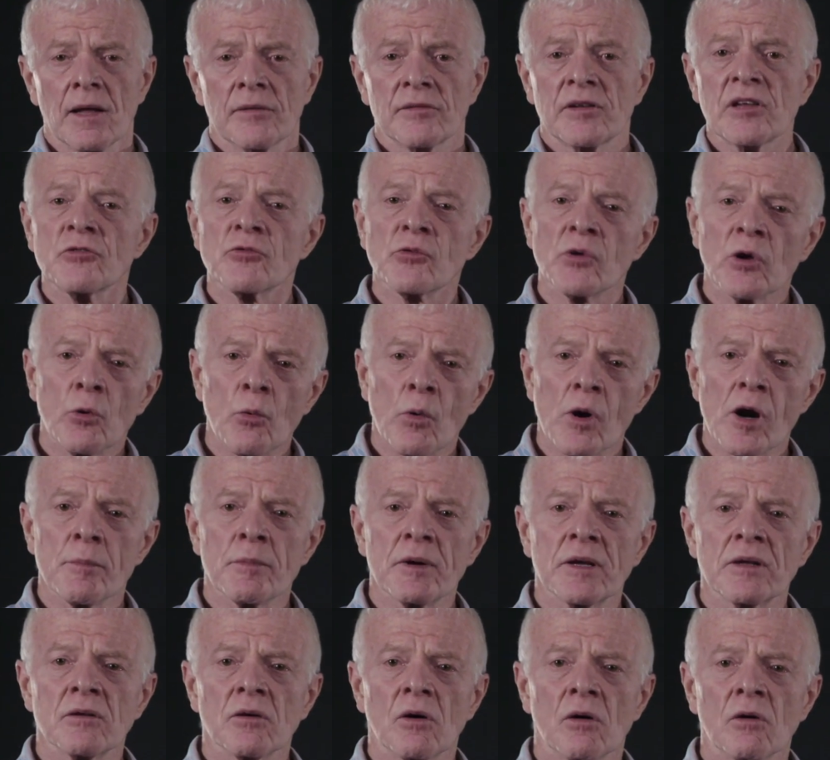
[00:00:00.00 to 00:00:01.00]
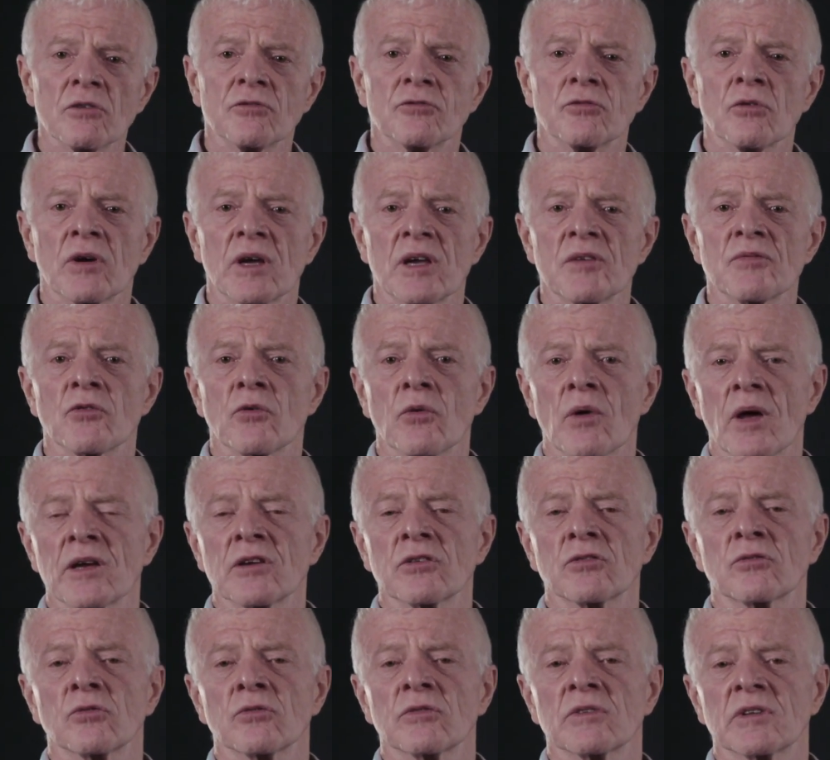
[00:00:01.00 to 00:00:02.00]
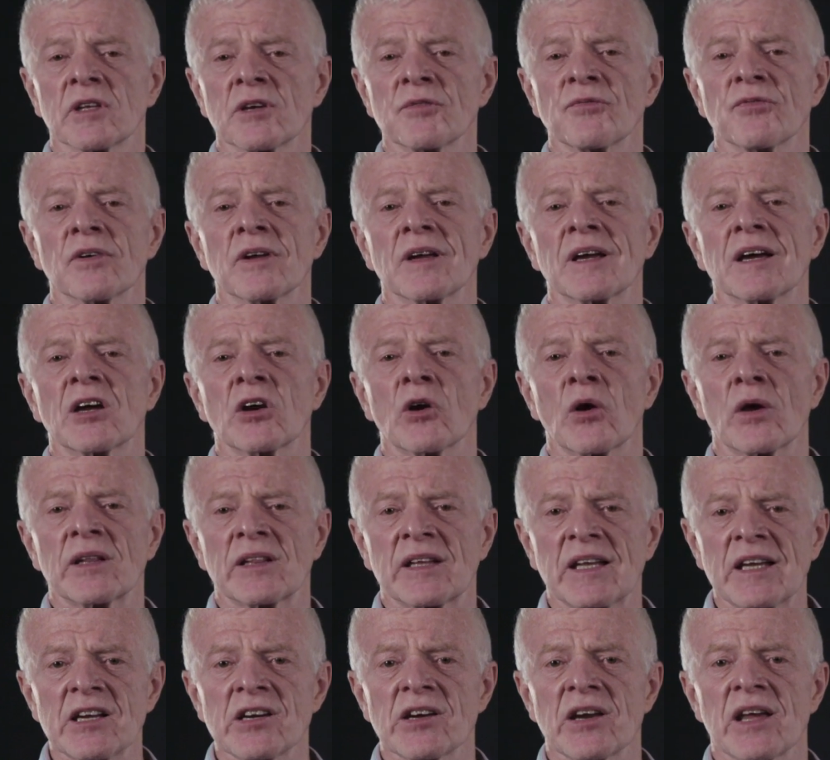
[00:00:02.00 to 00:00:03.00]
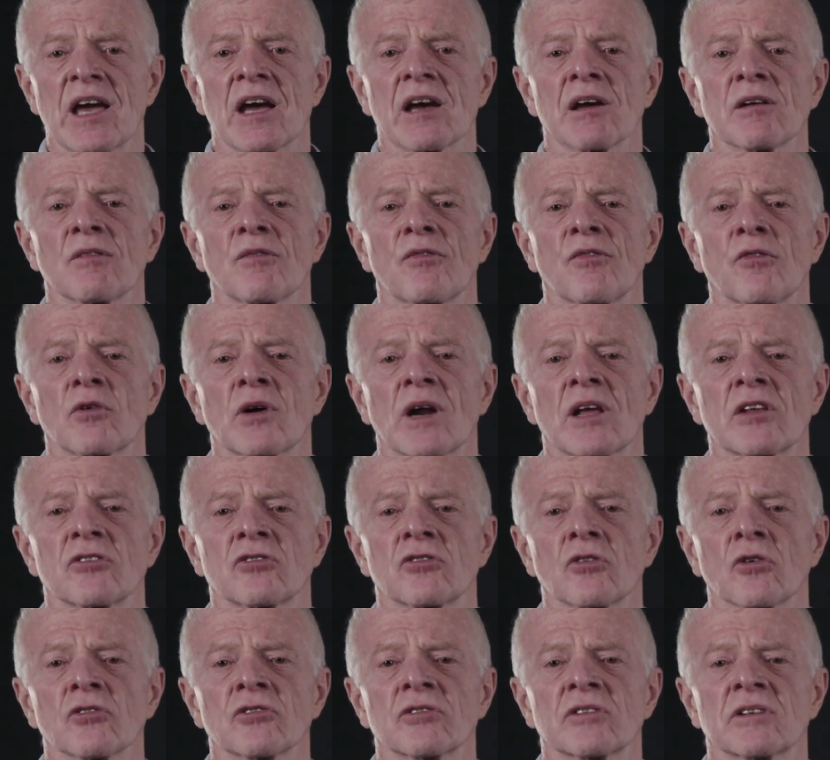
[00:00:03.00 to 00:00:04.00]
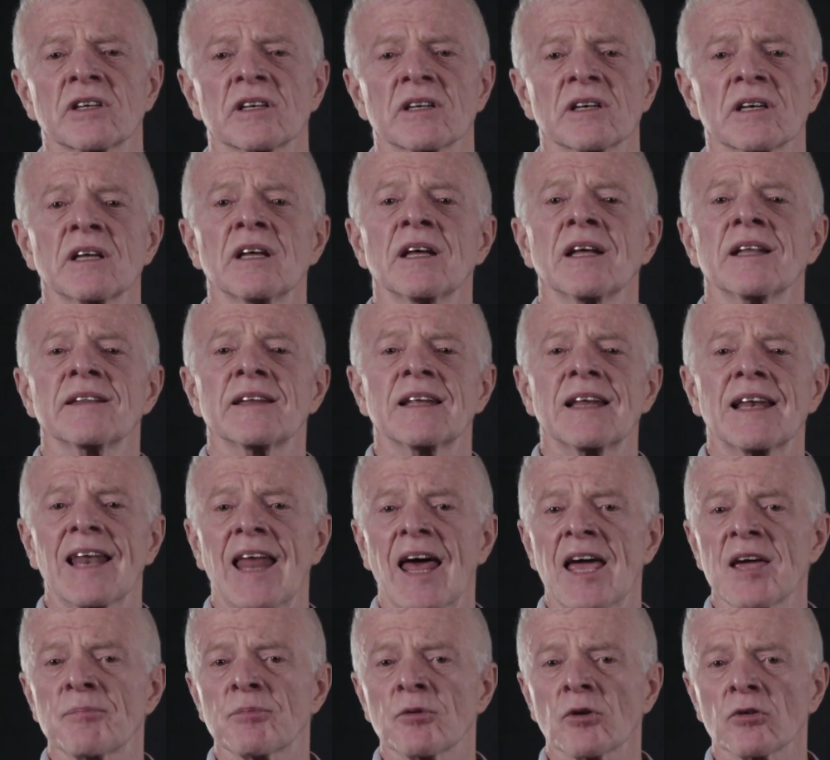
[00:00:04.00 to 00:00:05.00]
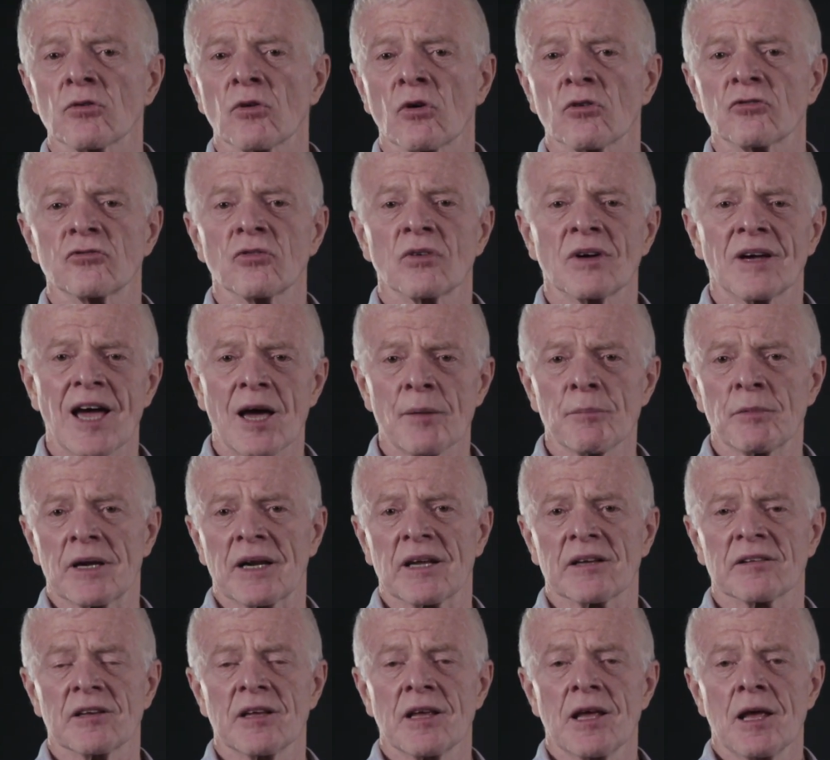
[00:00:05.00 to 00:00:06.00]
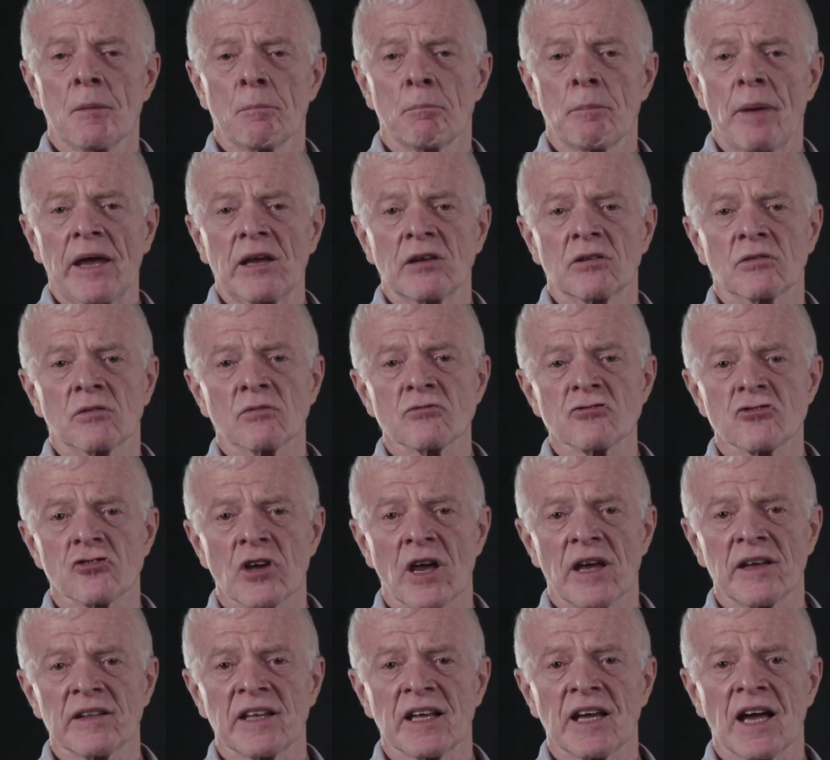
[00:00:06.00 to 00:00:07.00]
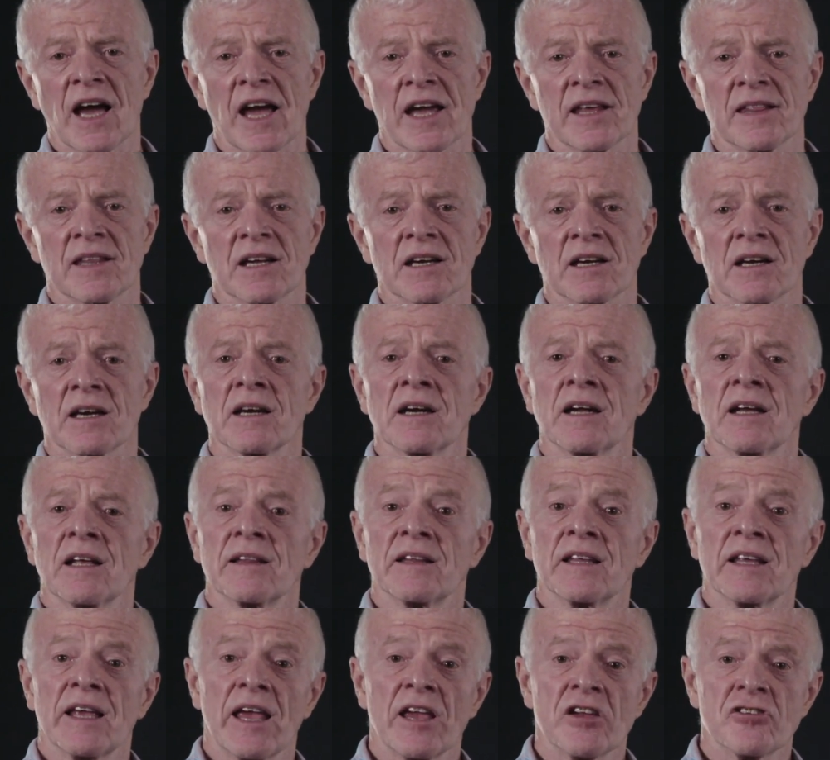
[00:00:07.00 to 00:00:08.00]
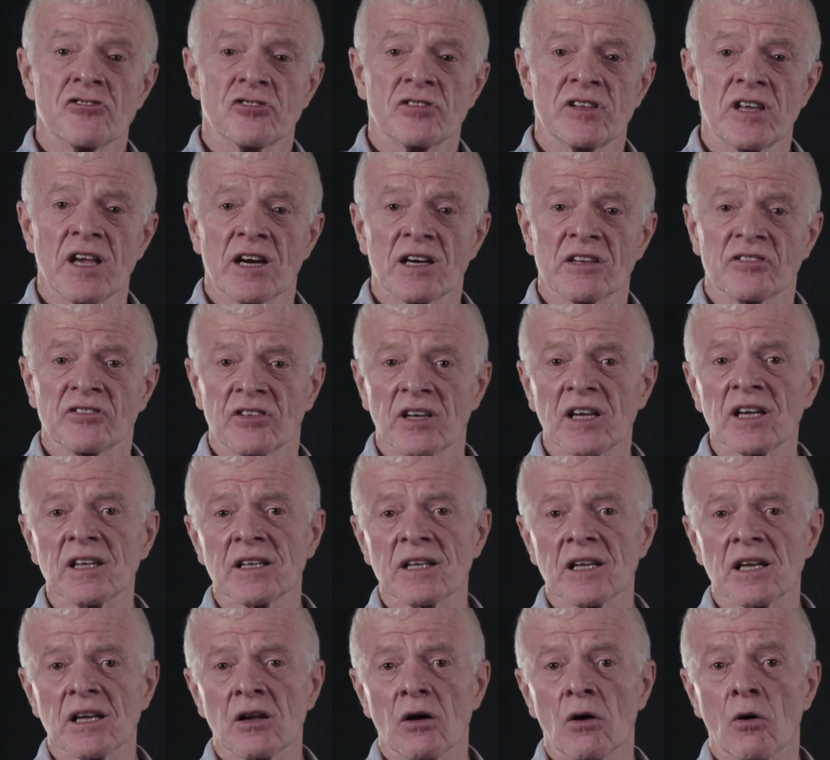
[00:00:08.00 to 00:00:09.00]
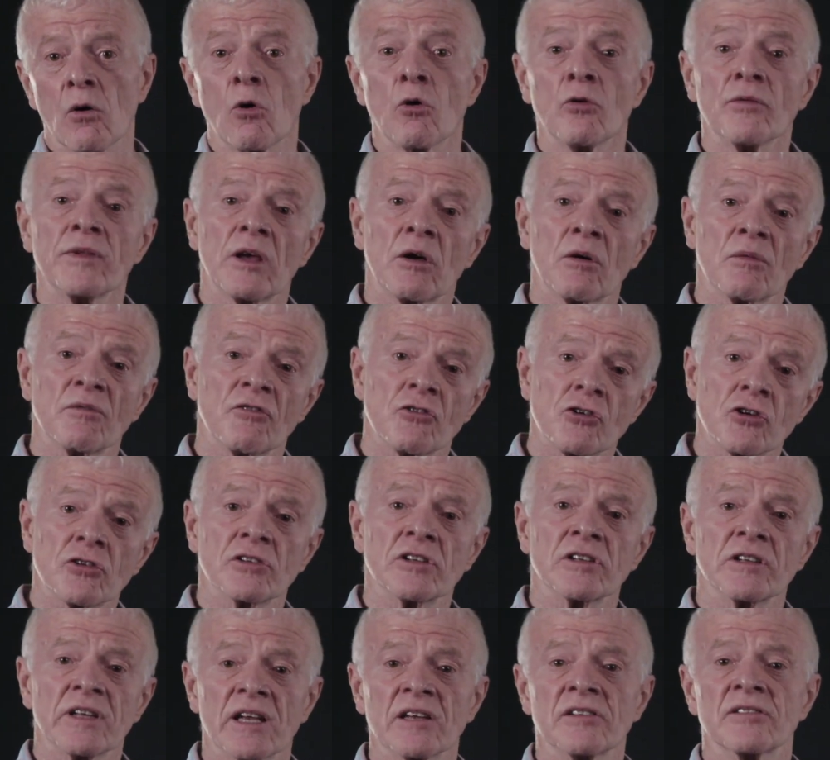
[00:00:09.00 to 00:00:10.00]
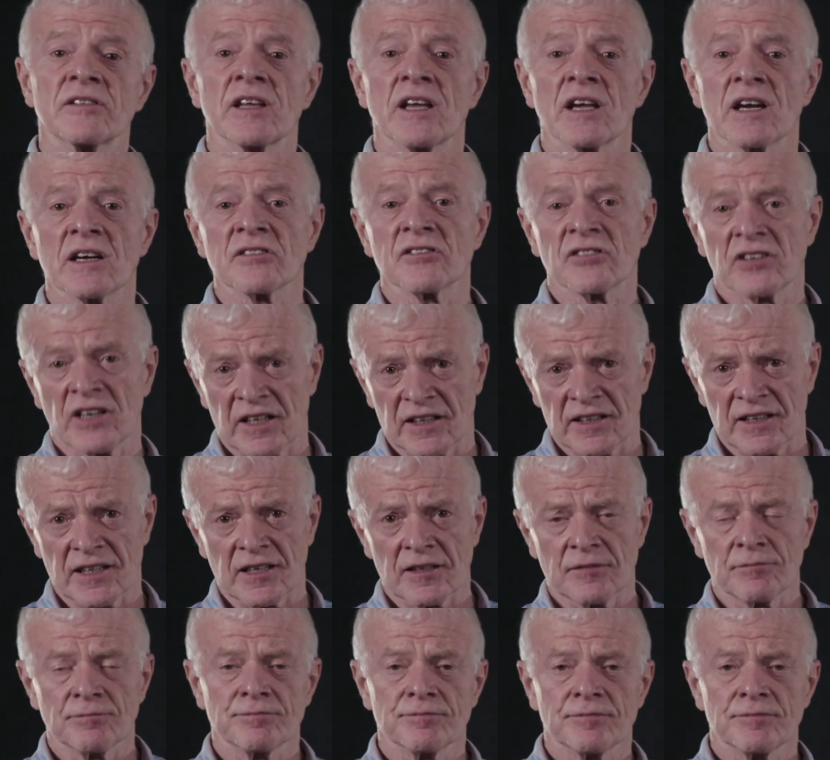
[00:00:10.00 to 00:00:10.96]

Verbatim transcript: This requirement also gives rise to different criteria for adjusting the live production cameras based on shading either the HDR signal or the converted SDR signal.